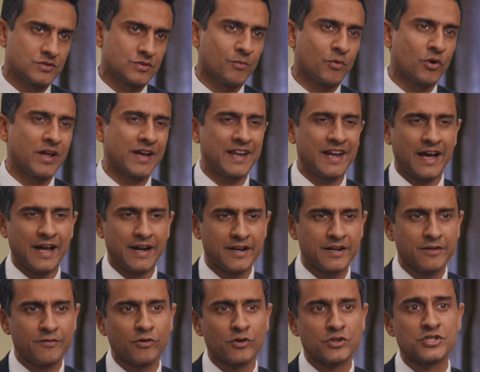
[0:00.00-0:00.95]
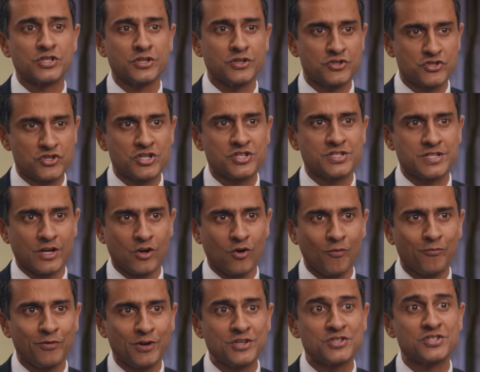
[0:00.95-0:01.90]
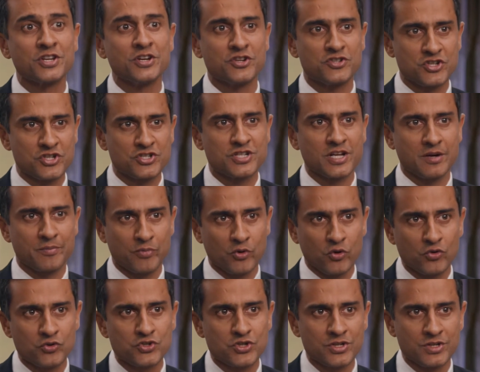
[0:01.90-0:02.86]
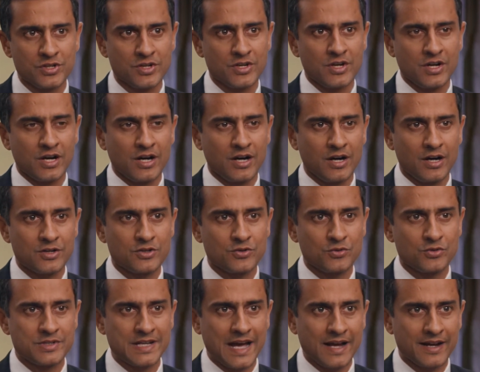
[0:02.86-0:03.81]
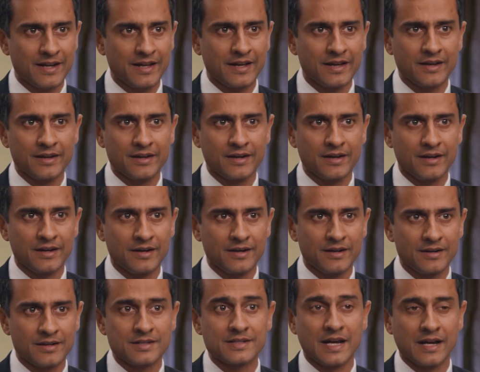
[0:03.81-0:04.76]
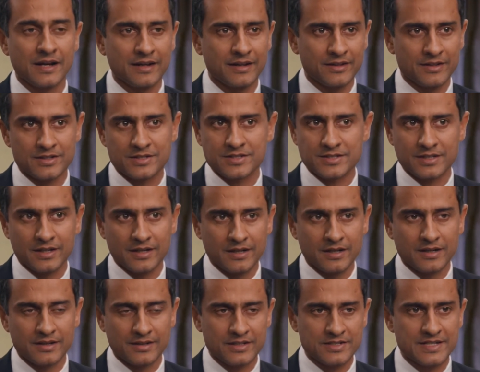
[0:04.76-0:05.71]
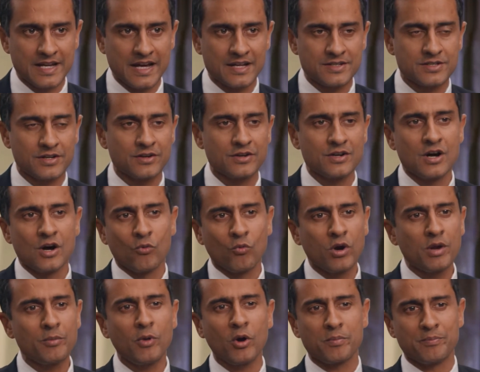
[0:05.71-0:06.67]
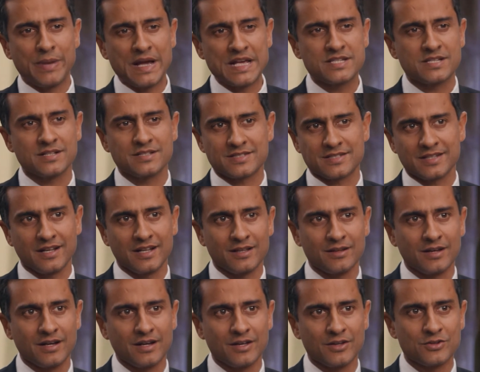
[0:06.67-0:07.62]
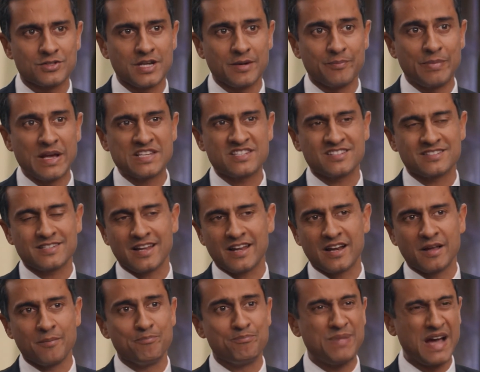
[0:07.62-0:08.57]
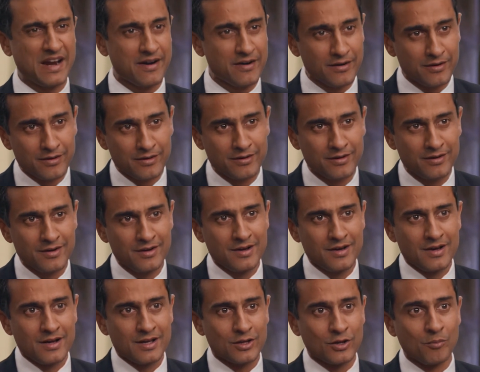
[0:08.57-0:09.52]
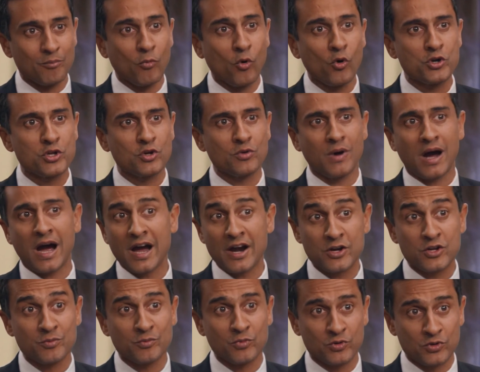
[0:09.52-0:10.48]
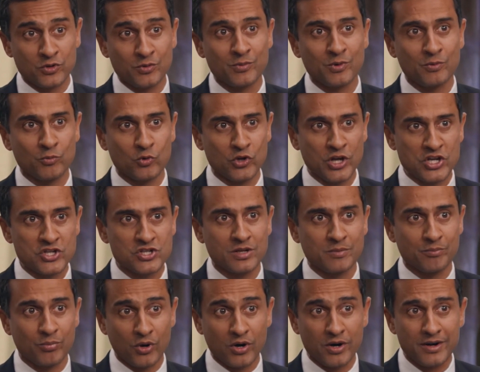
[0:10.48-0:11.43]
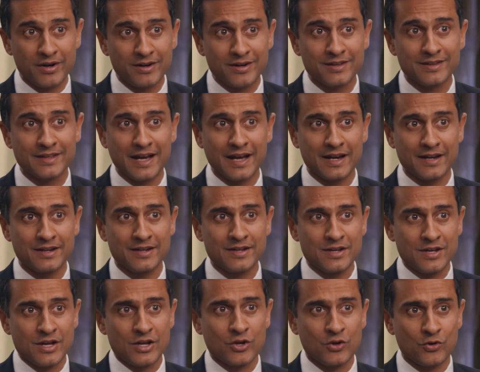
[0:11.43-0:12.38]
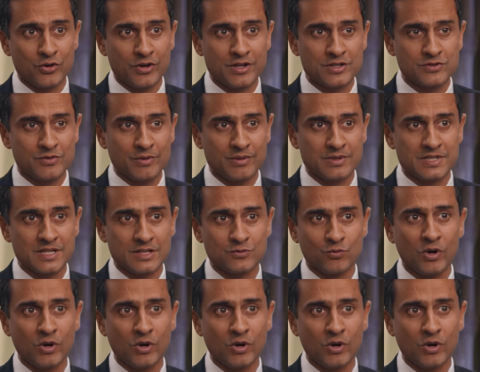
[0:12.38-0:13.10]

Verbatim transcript: So more like an additive or synergistic, hopefully yes. synergistic approach uh, yes. uh, to tackling uh, tackling this uh, this cancer. What about basal cell? Uh, you said basal cell had a better, you know, more tumor, higher tumor, tumor mutational right. burden than cutaneous squamous cells.